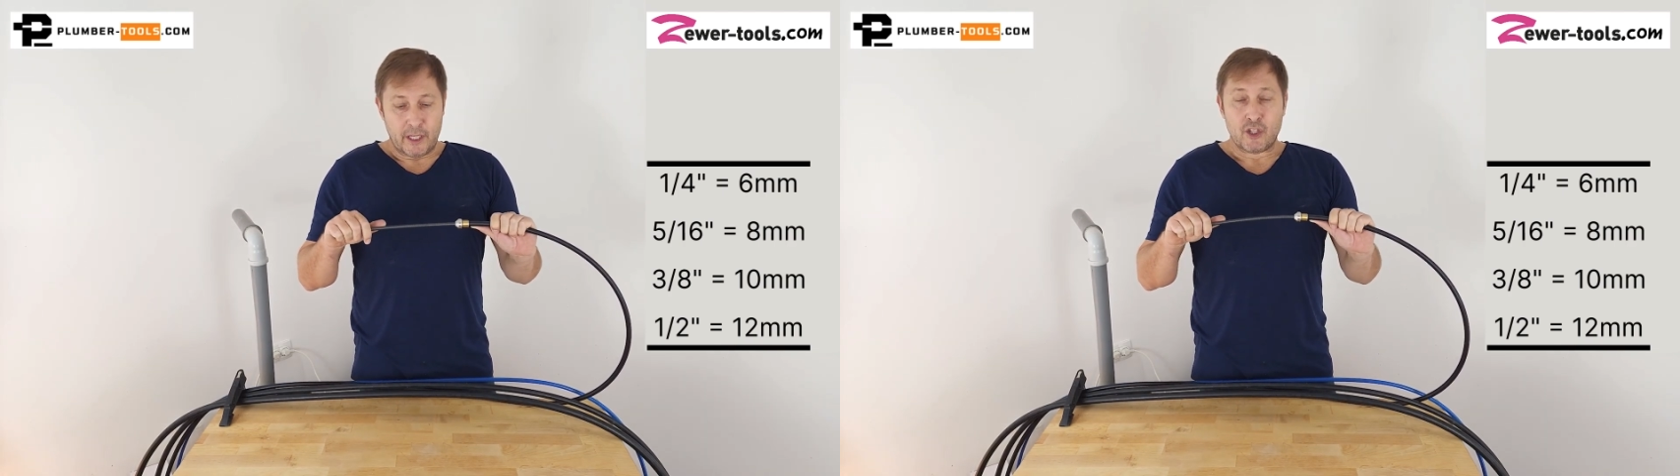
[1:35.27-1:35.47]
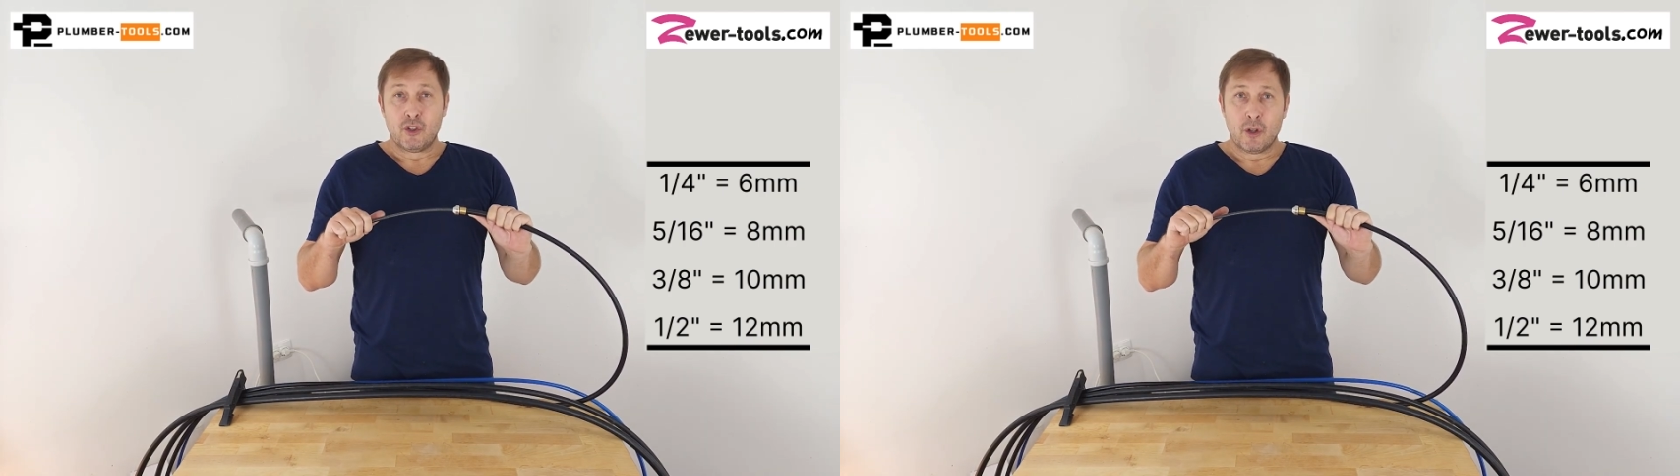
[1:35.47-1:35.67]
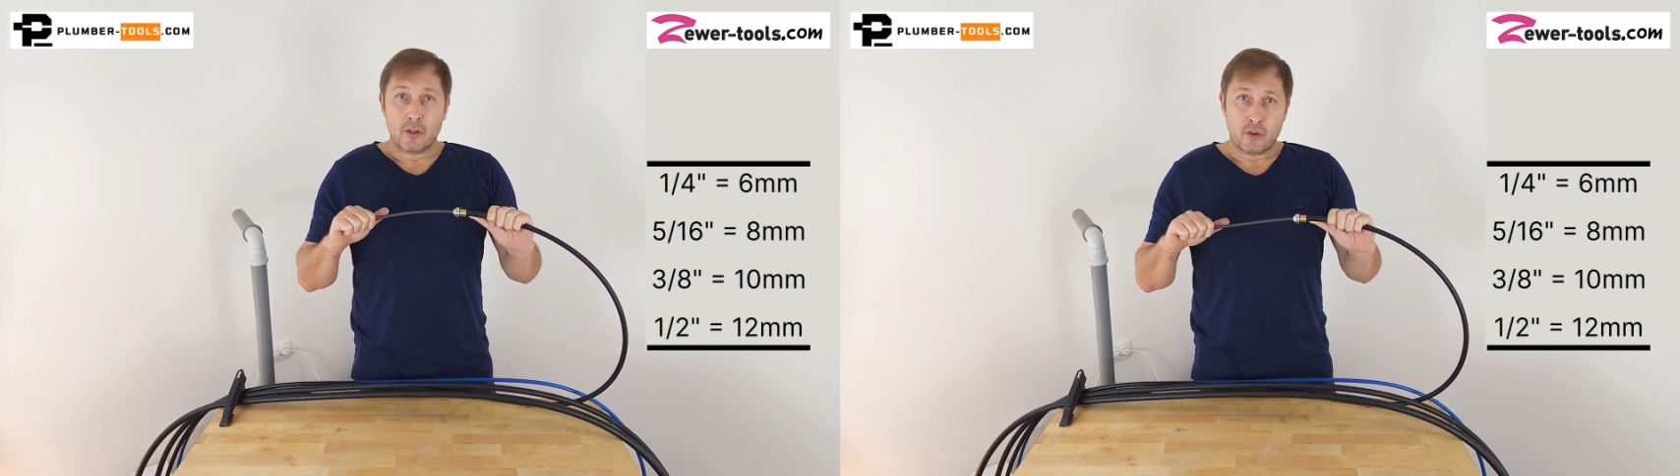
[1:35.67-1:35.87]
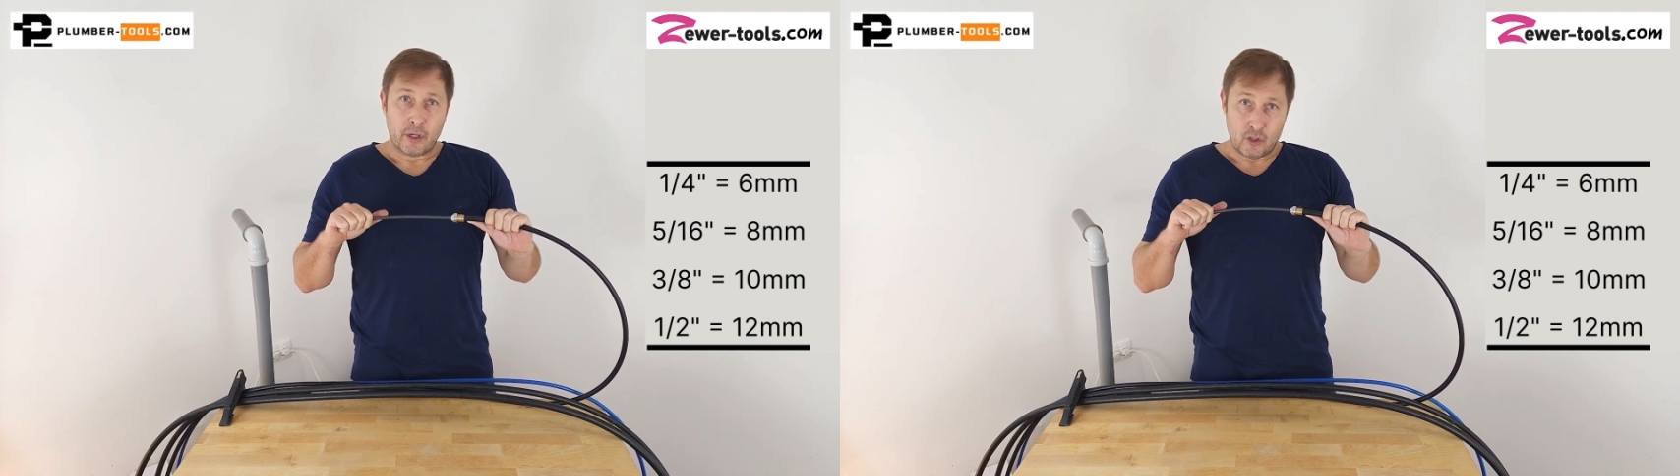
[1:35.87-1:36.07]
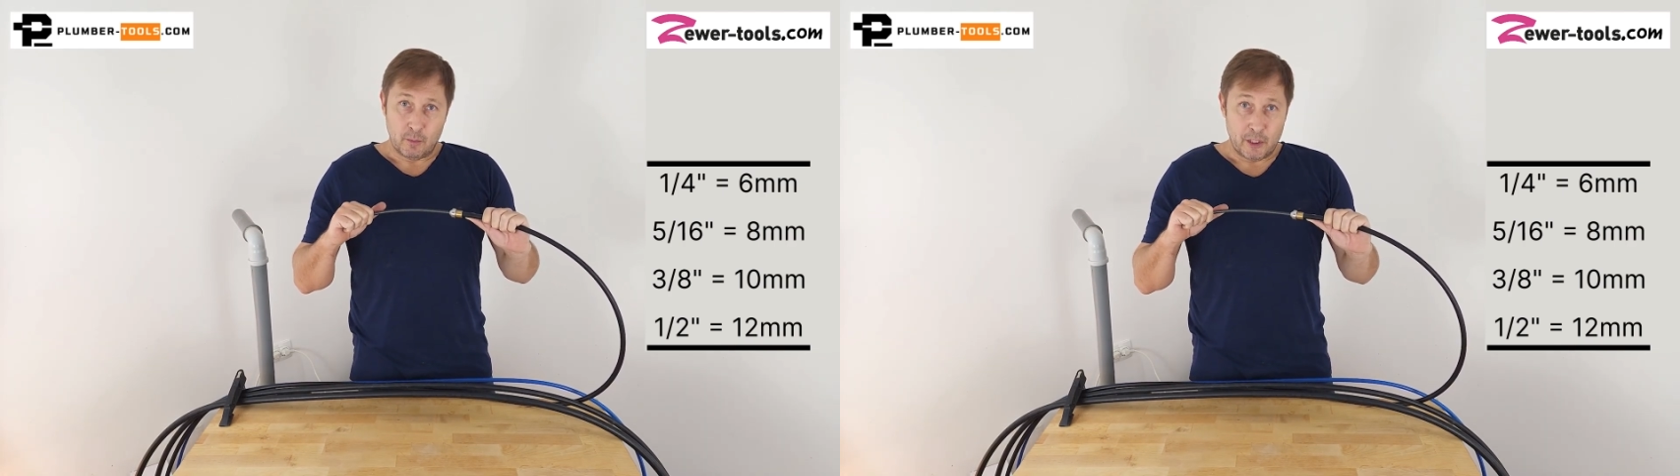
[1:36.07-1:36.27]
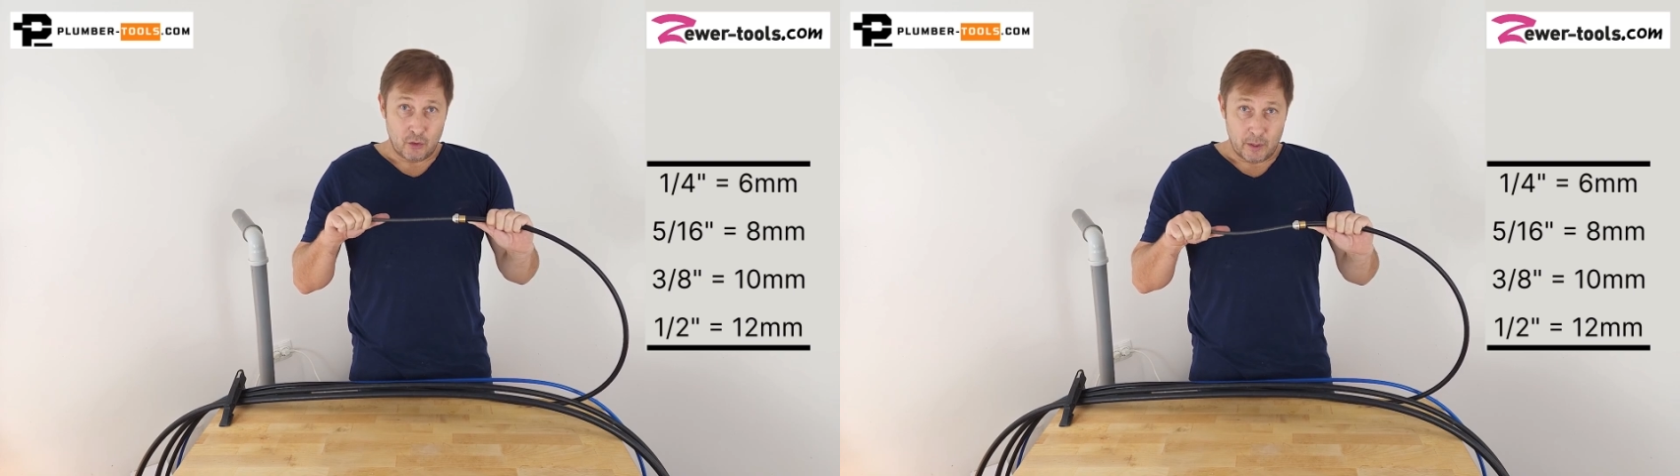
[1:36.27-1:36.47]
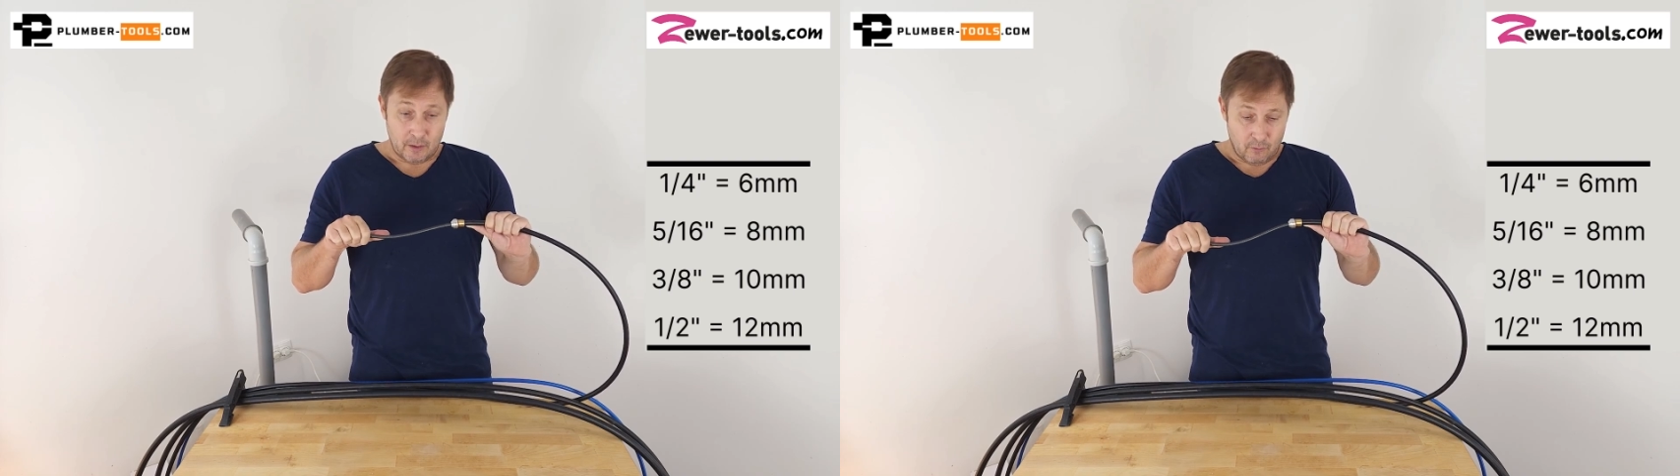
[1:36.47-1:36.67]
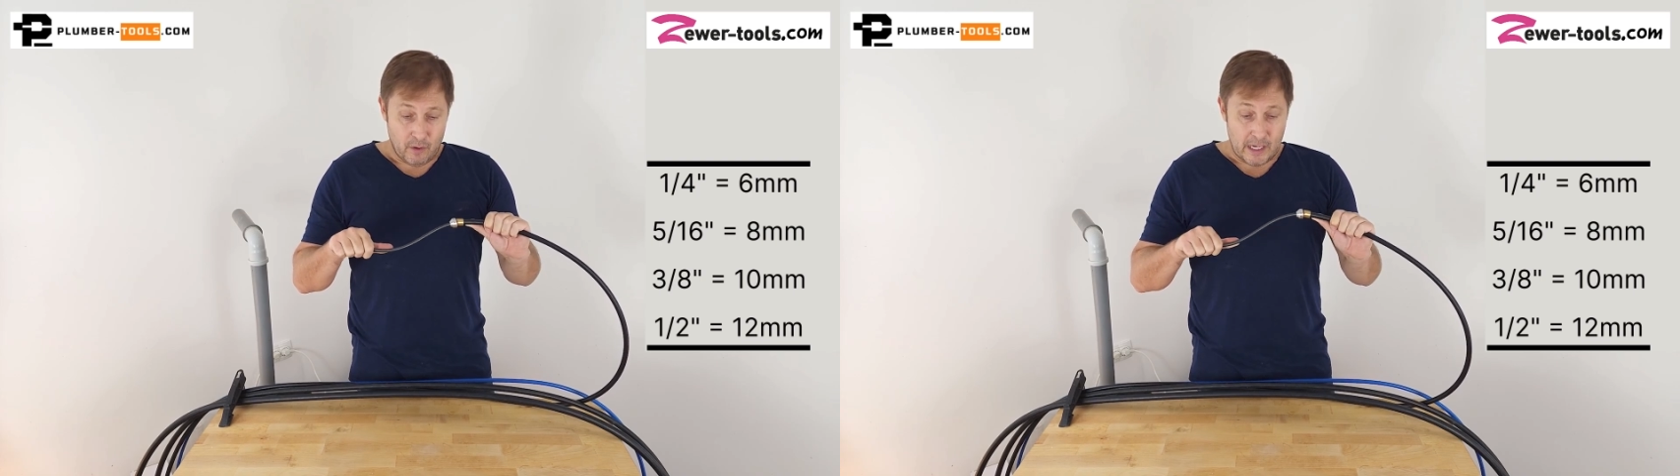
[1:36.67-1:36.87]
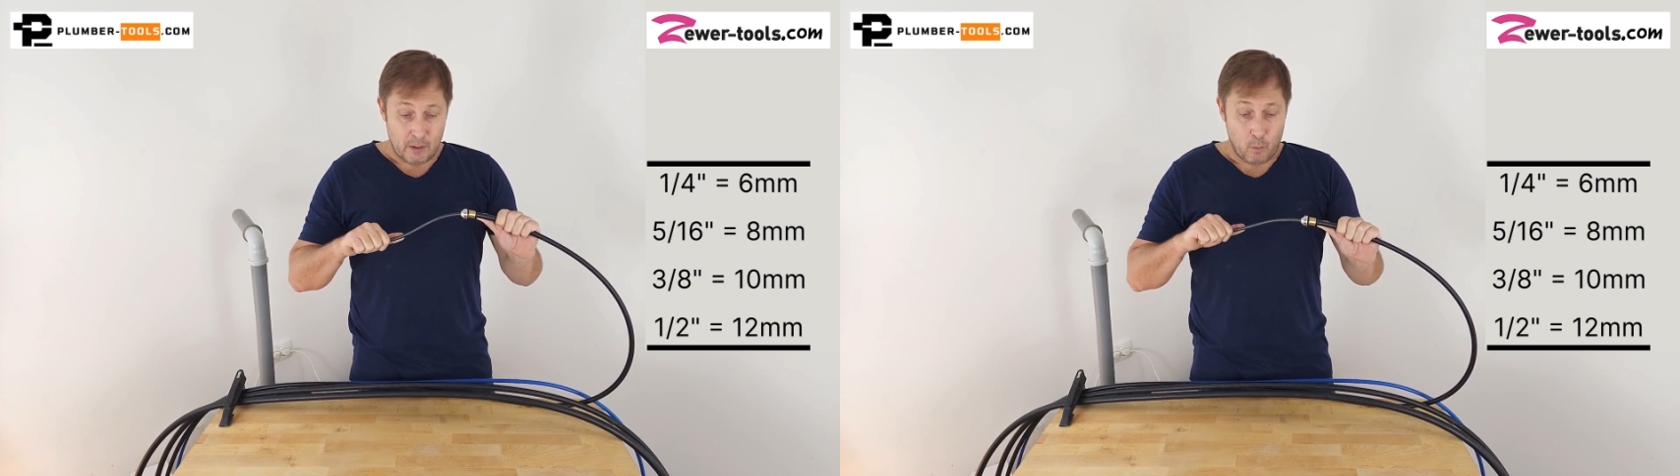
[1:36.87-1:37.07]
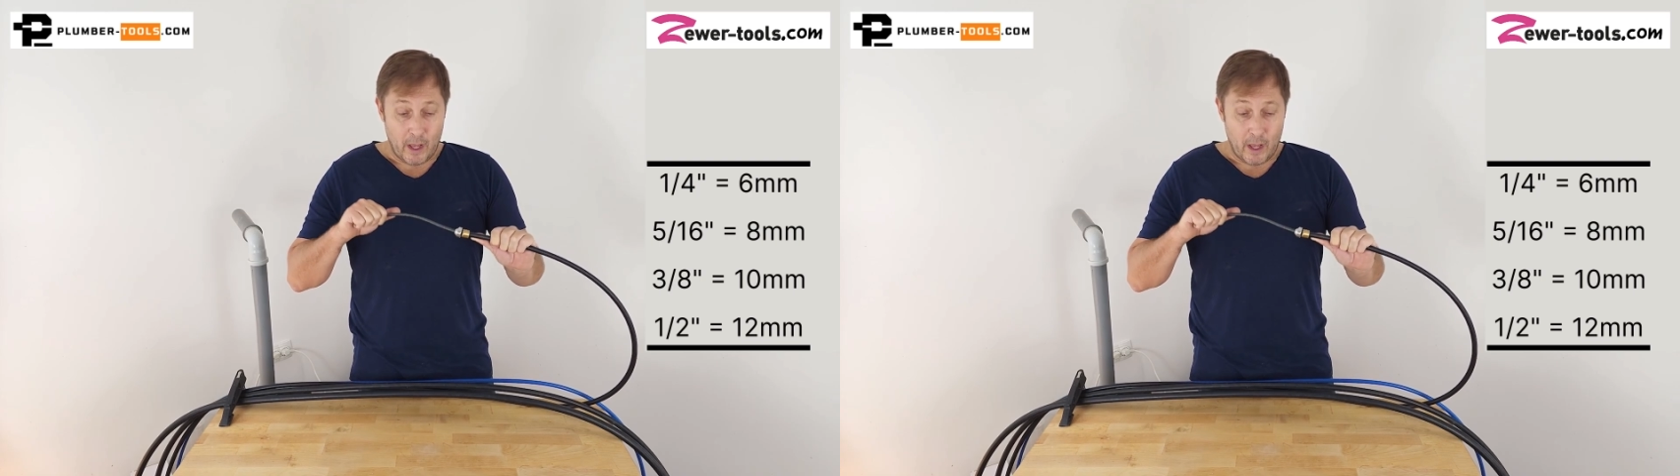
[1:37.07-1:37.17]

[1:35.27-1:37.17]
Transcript: it's not going to be doing really